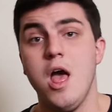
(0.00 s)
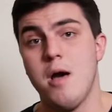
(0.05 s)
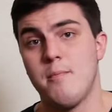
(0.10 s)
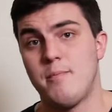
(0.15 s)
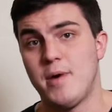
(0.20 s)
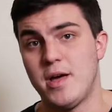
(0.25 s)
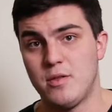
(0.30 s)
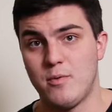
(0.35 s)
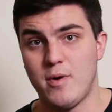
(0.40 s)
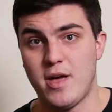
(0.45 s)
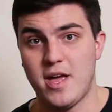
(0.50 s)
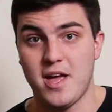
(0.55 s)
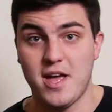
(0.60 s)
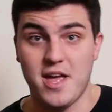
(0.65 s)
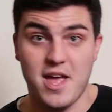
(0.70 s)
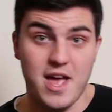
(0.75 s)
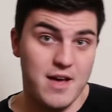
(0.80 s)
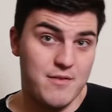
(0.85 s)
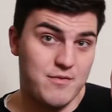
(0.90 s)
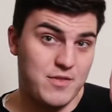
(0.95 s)
By the way, I
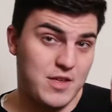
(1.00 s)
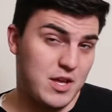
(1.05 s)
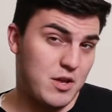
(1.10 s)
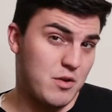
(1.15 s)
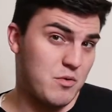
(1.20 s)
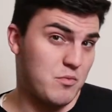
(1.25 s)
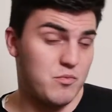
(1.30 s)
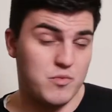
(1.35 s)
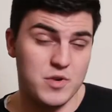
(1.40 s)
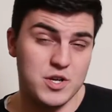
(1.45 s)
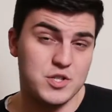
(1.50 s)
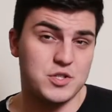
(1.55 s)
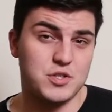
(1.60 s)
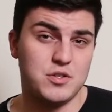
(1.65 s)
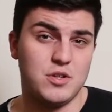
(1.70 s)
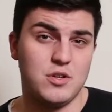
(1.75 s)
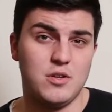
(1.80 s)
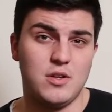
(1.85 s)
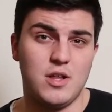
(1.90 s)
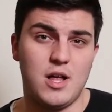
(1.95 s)
have the
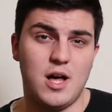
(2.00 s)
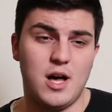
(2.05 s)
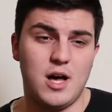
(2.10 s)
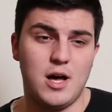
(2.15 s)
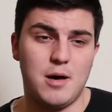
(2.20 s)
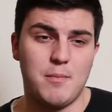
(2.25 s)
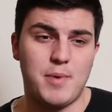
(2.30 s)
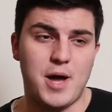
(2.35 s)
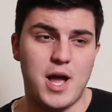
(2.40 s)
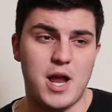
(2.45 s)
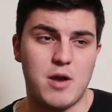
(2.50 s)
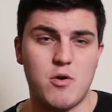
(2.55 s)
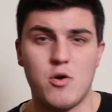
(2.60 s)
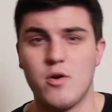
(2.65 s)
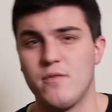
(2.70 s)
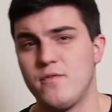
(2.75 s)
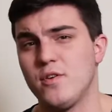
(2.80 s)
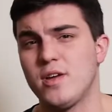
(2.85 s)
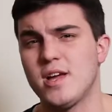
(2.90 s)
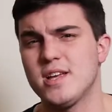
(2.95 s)
original Pyro.
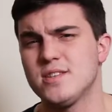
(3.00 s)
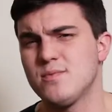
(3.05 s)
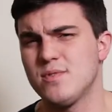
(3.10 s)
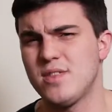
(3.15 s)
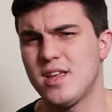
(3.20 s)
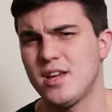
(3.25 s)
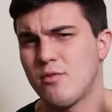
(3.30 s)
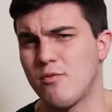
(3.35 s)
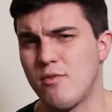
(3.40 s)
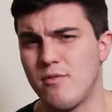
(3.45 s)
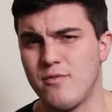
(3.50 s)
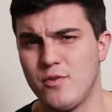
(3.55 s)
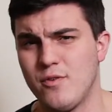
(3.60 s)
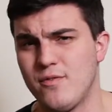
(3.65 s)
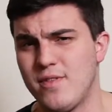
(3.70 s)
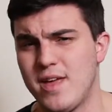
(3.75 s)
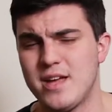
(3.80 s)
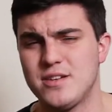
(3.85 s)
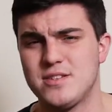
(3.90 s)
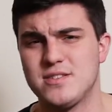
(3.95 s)
If you guys would like a review of
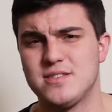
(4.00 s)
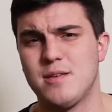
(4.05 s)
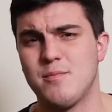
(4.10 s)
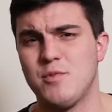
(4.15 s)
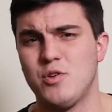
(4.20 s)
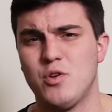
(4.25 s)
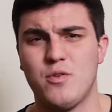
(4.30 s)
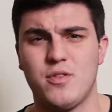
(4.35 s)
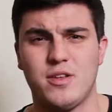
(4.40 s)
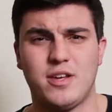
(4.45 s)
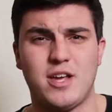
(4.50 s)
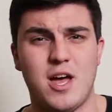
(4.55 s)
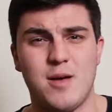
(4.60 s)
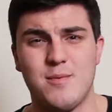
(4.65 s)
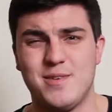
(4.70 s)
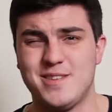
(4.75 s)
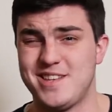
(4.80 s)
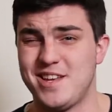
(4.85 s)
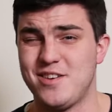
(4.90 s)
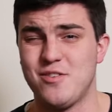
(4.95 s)
that, just let me know in the
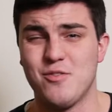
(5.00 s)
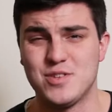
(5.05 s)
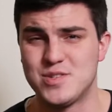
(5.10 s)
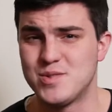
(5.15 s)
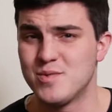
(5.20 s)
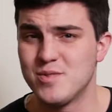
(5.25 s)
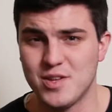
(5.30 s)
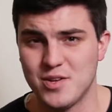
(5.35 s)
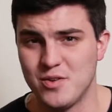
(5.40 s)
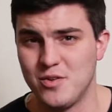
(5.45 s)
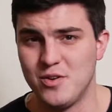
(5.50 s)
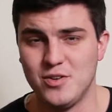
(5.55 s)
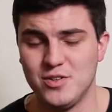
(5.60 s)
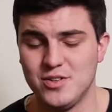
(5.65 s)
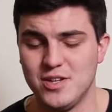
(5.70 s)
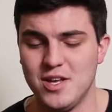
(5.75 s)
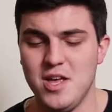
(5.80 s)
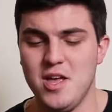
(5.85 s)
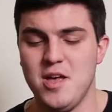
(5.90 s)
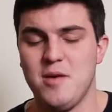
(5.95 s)
comments. I know it's really
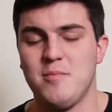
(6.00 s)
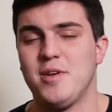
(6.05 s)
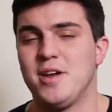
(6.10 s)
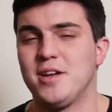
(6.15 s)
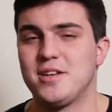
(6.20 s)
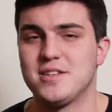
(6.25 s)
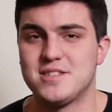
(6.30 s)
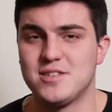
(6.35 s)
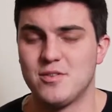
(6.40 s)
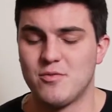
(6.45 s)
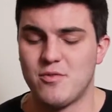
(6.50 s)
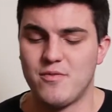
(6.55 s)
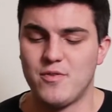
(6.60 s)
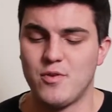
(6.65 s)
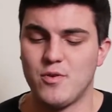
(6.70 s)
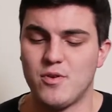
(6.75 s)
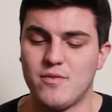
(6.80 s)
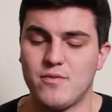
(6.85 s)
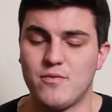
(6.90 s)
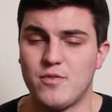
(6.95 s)
old, but I can still
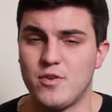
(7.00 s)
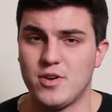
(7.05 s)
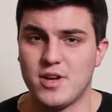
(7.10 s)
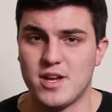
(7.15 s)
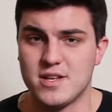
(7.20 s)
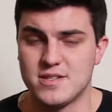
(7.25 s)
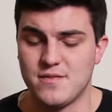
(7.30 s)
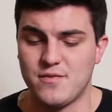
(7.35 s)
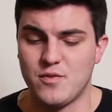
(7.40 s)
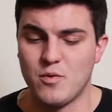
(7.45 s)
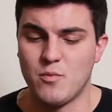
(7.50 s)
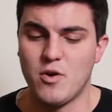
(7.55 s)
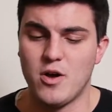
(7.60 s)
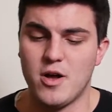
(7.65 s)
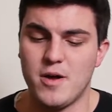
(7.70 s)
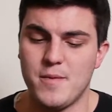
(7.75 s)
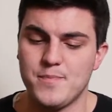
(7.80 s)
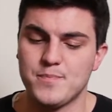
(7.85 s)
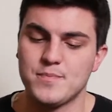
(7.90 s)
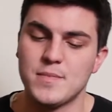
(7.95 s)
review it for you guys if you
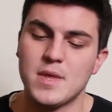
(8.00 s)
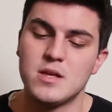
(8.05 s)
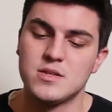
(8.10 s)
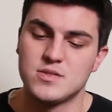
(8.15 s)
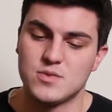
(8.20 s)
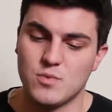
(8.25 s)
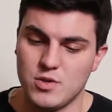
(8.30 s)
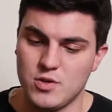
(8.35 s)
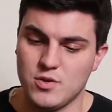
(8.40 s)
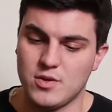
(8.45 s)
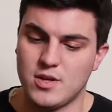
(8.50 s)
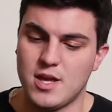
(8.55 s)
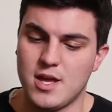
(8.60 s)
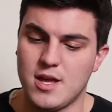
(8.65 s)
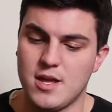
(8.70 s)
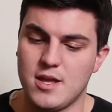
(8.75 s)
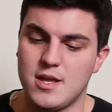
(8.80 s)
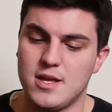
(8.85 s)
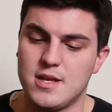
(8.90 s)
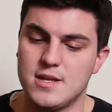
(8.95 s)
want. So what you
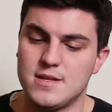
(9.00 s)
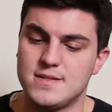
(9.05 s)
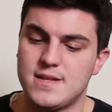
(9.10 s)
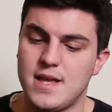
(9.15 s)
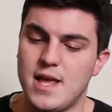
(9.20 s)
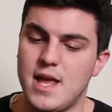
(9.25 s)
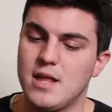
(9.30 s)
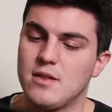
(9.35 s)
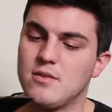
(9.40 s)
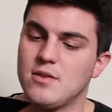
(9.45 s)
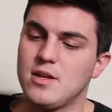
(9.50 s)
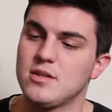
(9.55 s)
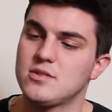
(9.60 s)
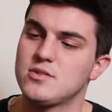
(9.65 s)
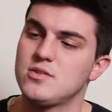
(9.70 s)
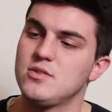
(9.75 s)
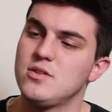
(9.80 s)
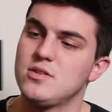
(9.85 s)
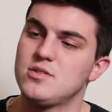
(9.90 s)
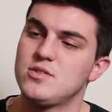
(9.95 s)
get is a link
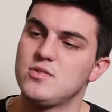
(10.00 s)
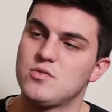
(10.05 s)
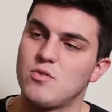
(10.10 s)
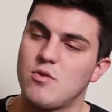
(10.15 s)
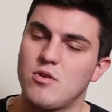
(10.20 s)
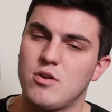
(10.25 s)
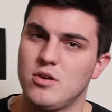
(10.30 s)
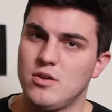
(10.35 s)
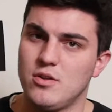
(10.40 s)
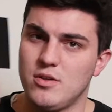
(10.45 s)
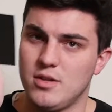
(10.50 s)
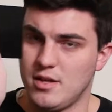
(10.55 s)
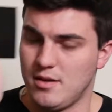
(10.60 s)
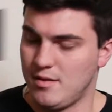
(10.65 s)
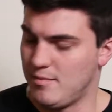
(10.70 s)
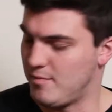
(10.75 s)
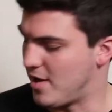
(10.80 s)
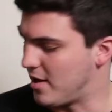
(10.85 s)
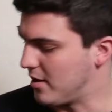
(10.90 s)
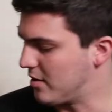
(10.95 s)
to the tutorial.
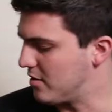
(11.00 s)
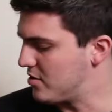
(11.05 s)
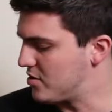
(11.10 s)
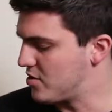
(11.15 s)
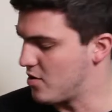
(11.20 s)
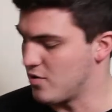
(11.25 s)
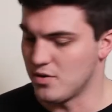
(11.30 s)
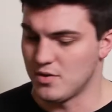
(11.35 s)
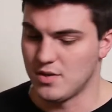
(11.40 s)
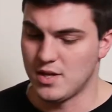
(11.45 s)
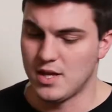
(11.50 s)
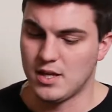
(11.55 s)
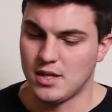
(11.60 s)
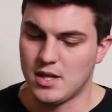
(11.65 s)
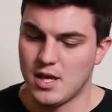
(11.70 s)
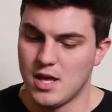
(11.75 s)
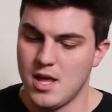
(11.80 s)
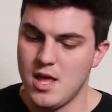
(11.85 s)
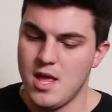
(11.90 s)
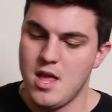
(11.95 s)
I'm not going to show the
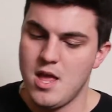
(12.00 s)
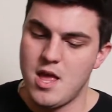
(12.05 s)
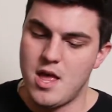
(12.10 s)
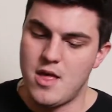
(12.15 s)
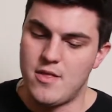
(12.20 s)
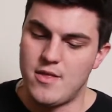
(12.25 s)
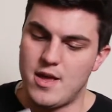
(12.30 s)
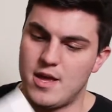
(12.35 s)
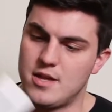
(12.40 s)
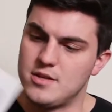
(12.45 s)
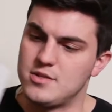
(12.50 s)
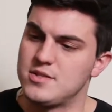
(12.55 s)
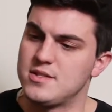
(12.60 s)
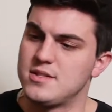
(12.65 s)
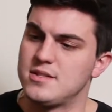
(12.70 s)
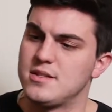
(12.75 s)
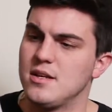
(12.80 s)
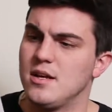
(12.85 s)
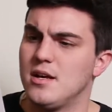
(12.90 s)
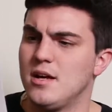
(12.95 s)
link. And then
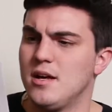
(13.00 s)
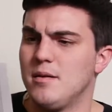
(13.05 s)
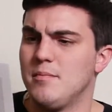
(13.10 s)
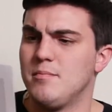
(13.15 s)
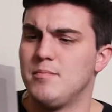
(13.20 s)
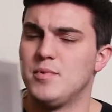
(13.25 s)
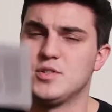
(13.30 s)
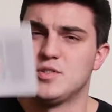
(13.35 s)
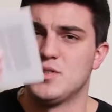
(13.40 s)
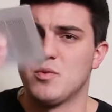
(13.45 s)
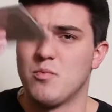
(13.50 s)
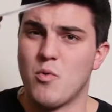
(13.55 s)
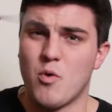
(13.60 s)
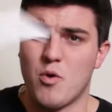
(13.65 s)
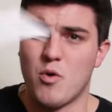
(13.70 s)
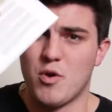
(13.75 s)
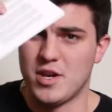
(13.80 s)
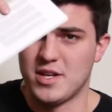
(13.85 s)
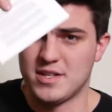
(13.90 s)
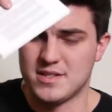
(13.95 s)
just a bunch of
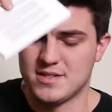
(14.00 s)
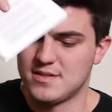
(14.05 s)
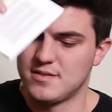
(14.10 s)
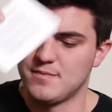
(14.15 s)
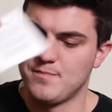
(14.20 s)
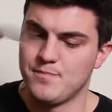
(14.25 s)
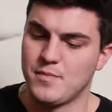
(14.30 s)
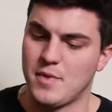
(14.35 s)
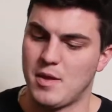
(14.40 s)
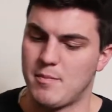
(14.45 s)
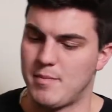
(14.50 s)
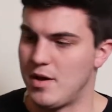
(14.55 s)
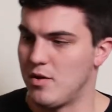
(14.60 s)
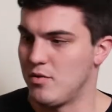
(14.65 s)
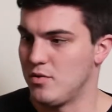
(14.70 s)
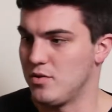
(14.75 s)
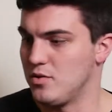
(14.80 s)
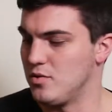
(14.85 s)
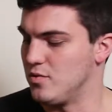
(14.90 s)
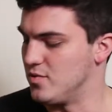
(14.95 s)
warnings about
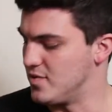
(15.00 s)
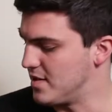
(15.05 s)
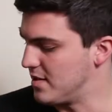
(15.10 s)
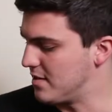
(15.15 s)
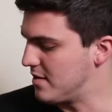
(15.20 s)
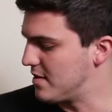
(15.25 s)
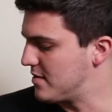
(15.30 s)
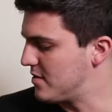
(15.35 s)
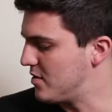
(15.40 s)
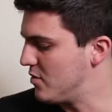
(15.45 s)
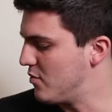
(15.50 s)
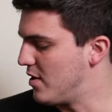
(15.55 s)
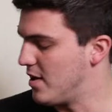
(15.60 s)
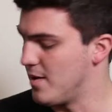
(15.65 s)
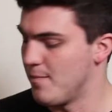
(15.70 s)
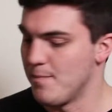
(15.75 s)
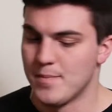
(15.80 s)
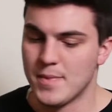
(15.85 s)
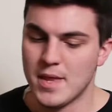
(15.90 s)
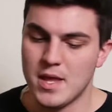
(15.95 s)
using this
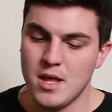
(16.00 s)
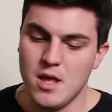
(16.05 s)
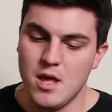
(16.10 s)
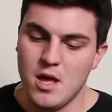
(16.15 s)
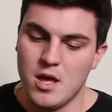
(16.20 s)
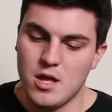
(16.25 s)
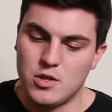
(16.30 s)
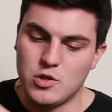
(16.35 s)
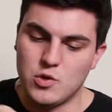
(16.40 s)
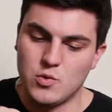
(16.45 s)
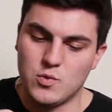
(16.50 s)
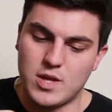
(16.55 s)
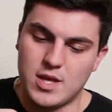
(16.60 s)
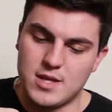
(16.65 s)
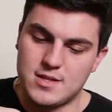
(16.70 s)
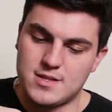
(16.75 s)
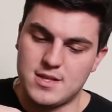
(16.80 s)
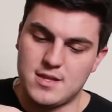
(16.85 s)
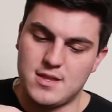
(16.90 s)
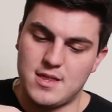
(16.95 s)
unit. You
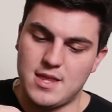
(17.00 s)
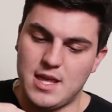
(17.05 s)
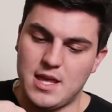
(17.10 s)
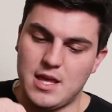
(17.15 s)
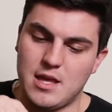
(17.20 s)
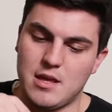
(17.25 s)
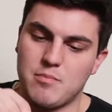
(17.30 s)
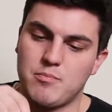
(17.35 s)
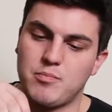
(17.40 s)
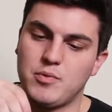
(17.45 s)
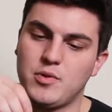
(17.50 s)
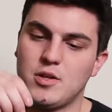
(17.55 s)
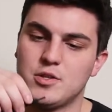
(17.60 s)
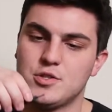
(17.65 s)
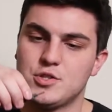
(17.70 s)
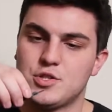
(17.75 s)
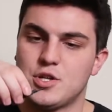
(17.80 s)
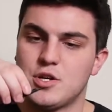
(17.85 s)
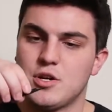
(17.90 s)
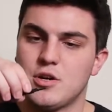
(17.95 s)
get the
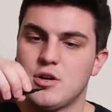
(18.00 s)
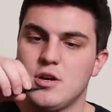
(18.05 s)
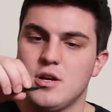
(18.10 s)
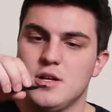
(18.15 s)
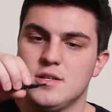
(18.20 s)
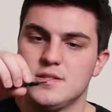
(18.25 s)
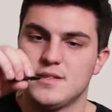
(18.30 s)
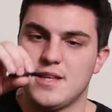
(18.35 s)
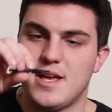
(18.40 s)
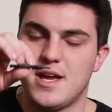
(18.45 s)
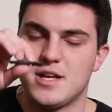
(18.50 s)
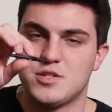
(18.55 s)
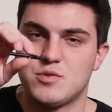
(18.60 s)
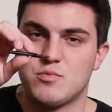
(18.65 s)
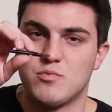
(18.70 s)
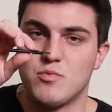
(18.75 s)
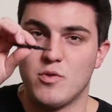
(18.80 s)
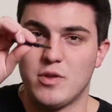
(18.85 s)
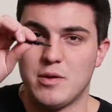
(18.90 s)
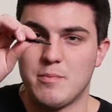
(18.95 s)
plunger /
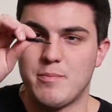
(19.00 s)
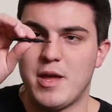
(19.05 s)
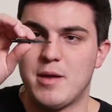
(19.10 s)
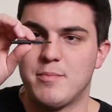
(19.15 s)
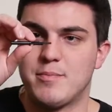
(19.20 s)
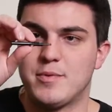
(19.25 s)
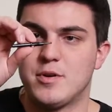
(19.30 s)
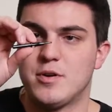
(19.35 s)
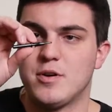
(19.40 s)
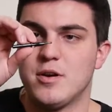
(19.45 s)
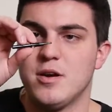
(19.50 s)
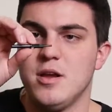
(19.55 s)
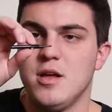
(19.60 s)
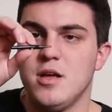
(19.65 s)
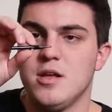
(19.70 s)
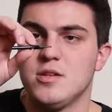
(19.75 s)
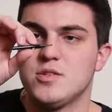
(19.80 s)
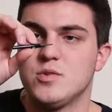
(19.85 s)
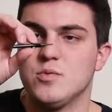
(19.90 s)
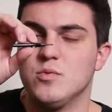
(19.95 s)
rolling paper
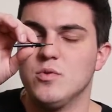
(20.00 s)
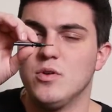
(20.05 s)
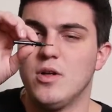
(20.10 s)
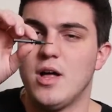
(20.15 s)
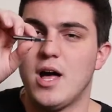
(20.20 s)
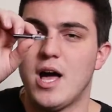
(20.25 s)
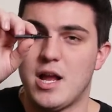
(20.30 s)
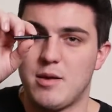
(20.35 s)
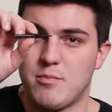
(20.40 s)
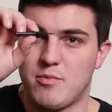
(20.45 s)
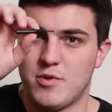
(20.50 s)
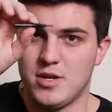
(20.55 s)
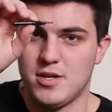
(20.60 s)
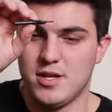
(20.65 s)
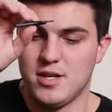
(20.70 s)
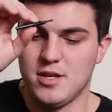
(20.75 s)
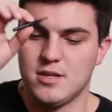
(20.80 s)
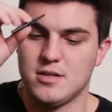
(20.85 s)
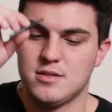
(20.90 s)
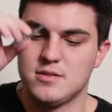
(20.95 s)
tool hybrid
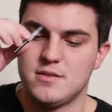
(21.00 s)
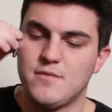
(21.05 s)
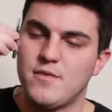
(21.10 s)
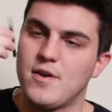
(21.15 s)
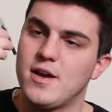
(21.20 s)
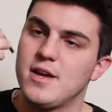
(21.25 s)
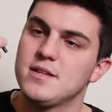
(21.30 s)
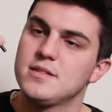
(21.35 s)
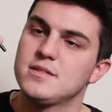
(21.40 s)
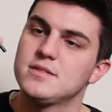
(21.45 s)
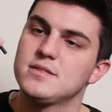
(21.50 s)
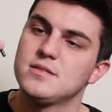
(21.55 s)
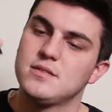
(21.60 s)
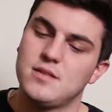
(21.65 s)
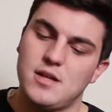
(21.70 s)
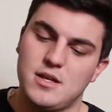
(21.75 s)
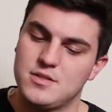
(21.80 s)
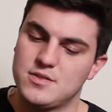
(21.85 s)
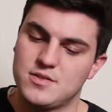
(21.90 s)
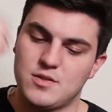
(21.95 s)
device.
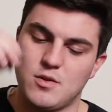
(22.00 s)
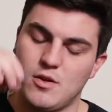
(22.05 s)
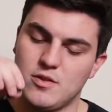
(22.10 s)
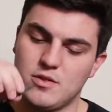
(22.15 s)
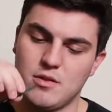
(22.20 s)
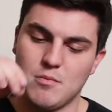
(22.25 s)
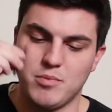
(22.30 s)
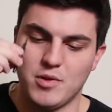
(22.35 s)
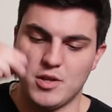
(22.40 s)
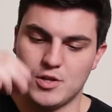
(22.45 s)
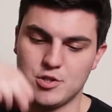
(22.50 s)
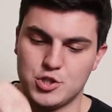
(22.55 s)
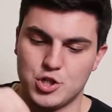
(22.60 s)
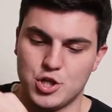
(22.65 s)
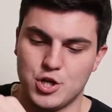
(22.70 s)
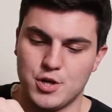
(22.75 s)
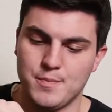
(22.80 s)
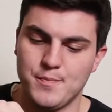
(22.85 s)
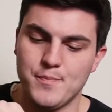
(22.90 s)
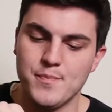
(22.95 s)
I just call it the
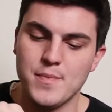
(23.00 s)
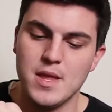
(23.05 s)
plunger.